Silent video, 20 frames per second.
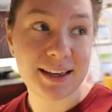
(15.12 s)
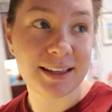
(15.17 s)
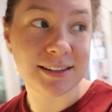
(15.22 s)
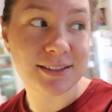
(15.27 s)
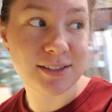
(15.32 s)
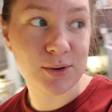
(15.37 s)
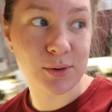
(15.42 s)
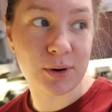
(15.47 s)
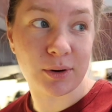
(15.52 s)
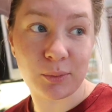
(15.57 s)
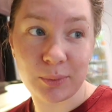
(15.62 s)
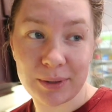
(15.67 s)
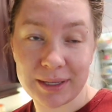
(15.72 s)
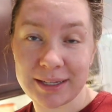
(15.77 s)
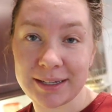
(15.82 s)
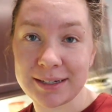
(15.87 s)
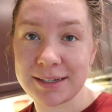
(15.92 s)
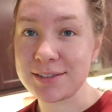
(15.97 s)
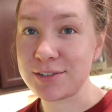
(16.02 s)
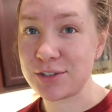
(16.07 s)
And so our
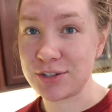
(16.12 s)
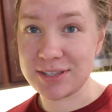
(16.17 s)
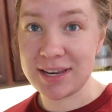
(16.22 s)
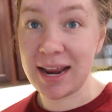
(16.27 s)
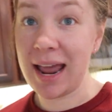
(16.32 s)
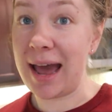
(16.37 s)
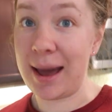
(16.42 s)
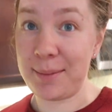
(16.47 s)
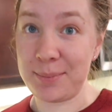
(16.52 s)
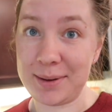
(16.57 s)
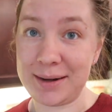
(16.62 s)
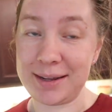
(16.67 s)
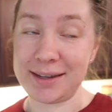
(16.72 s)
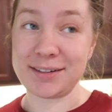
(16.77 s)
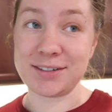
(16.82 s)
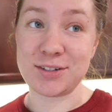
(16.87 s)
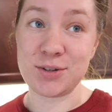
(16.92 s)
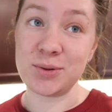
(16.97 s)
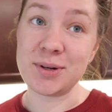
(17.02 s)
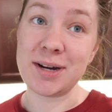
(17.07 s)
weekend is just
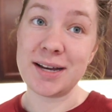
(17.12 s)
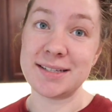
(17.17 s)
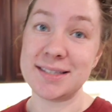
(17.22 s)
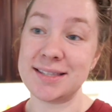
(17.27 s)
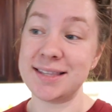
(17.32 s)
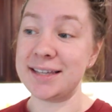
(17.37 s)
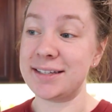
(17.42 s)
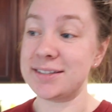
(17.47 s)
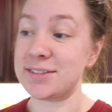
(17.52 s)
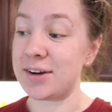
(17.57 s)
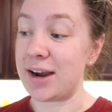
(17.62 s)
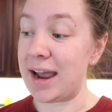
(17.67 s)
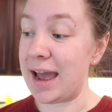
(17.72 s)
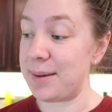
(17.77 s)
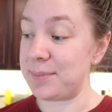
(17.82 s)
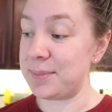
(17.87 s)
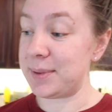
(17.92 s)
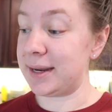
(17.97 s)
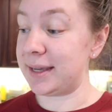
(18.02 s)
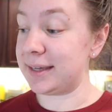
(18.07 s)
happening to us. Things are
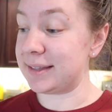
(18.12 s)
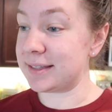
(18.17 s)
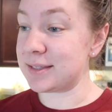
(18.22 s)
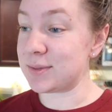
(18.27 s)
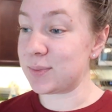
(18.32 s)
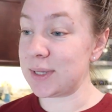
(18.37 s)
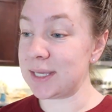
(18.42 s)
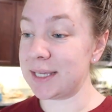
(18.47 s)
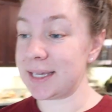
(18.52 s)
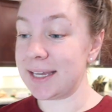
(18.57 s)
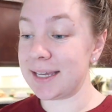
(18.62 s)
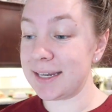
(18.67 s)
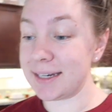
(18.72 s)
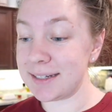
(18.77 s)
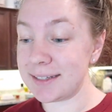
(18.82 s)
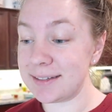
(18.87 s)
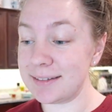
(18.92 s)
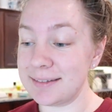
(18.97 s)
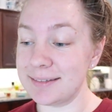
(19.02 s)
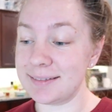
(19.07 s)
happening this
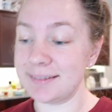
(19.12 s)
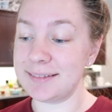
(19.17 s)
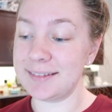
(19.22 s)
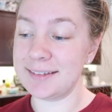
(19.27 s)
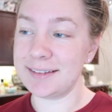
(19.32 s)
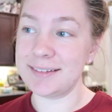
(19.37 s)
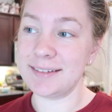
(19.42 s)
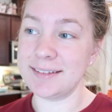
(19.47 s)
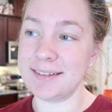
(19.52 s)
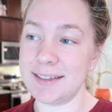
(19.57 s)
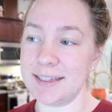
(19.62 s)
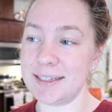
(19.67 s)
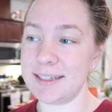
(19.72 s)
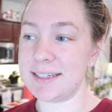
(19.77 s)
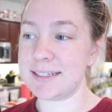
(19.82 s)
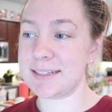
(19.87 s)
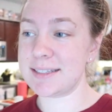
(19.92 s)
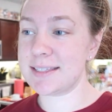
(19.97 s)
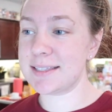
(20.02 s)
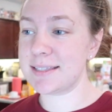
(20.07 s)
weekend.
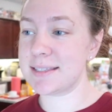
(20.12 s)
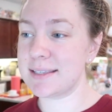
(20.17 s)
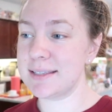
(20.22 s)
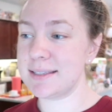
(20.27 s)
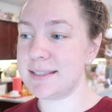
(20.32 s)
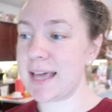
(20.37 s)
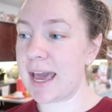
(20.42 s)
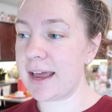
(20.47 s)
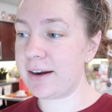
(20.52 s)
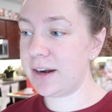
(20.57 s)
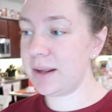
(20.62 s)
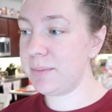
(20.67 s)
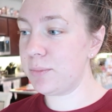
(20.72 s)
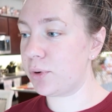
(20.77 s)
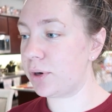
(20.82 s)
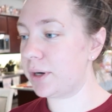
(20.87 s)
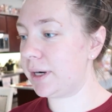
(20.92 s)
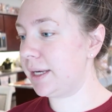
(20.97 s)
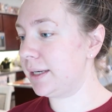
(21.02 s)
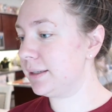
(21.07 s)
It's Saturday
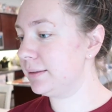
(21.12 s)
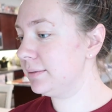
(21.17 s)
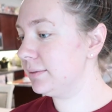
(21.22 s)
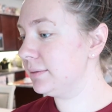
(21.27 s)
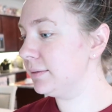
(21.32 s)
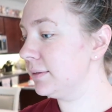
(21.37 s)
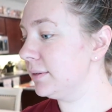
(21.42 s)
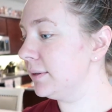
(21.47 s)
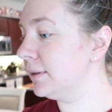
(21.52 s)
morning.